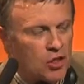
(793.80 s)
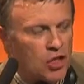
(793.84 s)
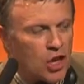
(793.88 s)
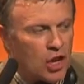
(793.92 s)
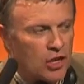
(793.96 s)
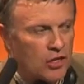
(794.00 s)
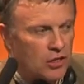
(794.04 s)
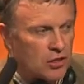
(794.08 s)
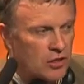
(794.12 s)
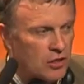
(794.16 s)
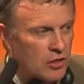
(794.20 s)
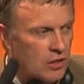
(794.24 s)

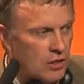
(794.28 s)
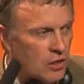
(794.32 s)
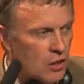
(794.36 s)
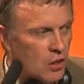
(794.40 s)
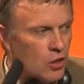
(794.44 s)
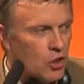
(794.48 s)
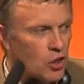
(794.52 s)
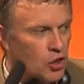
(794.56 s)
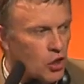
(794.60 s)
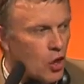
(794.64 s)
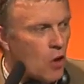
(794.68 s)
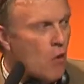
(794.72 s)
just
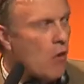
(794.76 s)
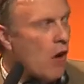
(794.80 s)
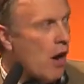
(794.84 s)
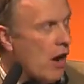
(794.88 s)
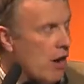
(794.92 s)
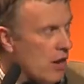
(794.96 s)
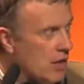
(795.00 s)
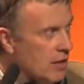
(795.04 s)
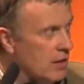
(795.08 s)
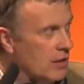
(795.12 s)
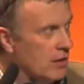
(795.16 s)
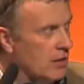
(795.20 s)
show
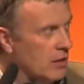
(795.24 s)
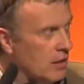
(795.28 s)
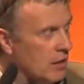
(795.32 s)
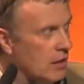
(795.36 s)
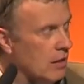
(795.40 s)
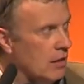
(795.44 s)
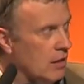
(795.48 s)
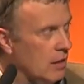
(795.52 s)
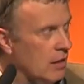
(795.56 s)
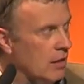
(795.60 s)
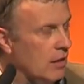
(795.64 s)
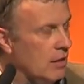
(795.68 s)
us
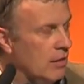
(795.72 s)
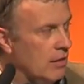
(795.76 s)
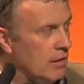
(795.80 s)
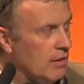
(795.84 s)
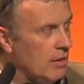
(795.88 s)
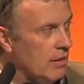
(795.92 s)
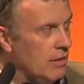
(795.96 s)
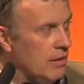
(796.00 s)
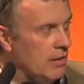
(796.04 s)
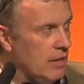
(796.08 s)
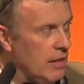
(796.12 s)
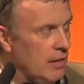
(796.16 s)

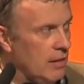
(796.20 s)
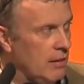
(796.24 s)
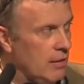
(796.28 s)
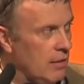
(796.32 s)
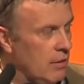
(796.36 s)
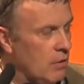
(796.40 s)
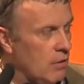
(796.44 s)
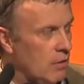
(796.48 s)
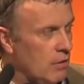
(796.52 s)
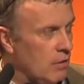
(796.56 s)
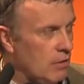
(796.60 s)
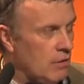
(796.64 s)

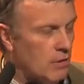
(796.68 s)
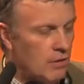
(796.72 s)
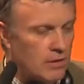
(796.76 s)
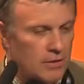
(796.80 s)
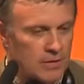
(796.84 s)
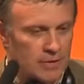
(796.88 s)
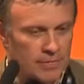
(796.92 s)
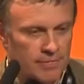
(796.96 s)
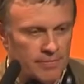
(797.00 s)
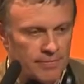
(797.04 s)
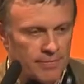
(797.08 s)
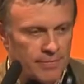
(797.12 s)

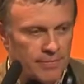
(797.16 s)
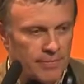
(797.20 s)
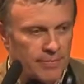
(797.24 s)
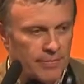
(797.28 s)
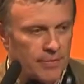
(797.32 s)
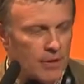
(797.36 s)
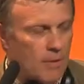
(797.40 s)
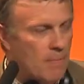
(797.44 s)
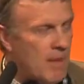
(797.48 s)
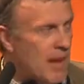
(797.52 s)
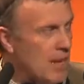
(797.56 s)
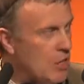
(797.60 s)

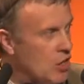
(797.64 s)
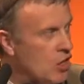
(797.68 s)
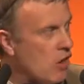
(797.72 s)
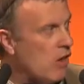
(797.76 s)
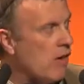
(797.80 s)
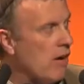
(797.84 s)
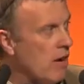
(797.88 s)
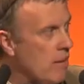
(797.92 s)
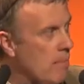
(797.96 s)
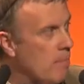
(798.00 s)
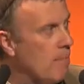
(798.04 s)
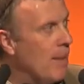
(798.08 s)
the
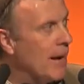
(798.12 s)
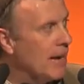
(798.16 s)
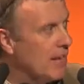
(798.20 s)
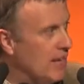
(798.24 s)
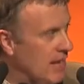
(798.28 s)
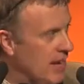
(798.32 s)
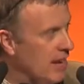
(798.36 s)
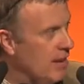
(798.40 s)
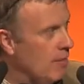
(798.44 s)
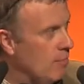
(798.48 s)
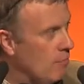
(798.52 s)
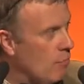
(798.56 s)
major
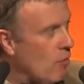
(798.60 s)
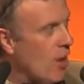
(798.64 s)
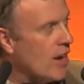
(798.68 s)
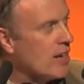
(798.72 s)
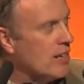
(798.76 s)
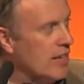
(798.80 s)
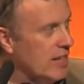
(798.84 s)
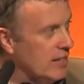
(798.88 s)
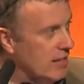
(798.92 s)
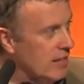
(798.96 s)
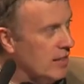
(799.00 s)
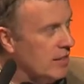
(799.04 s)
impacting
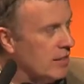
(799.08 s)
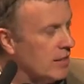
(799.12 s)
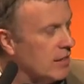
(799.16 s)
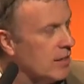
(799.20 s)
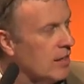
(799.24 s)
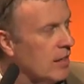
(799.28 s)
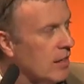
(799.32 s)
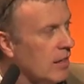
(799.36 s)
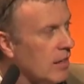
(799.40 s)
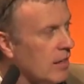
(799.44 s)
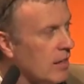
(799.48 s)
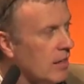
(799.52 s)
practices.
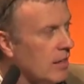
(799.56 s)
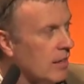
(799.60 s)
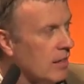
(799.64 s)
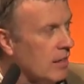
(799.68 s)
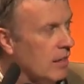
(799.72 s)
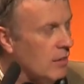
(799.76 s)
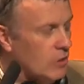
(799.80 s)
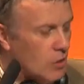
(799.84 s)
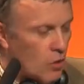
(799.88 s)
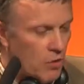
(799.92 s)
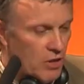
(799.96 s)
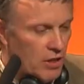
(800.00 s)

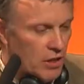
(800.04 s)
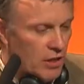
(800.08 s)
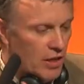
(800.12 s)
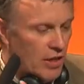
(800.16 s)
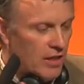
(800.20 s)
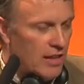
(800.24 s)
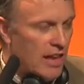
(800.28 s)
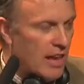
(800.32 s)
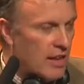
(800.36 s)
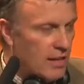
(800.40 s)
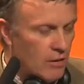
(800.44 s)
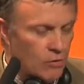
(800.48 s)
So
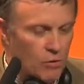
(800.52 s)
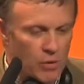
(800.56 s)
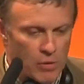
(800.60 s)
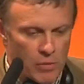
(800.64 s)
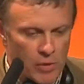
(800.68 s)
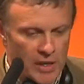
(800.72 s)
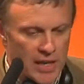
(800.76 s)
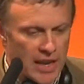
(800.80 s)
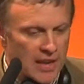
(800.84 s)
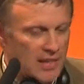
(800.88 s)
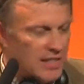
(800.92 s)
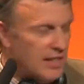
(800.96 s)

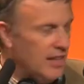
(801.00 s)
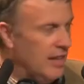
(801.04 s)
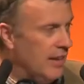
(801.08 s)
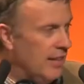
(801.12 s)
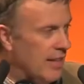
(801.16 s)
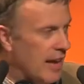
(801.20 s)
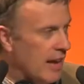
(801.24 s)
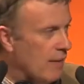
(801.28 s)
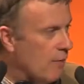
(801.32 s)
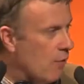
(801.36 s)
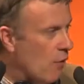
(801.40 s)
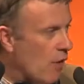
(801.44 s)
we can see
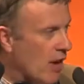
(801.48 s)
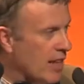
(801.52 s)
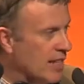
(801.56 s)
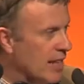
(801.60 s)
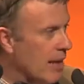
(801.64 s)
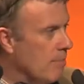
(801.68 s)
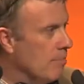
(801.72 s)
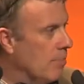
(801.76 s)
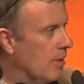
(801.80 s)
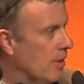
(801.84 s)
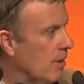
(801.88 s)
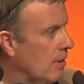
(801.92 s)
that, for
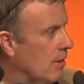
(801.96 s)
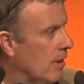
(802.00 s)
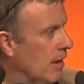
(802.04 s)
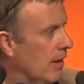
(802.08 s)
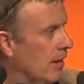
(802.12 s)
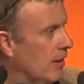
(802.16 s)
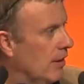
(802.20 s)
example,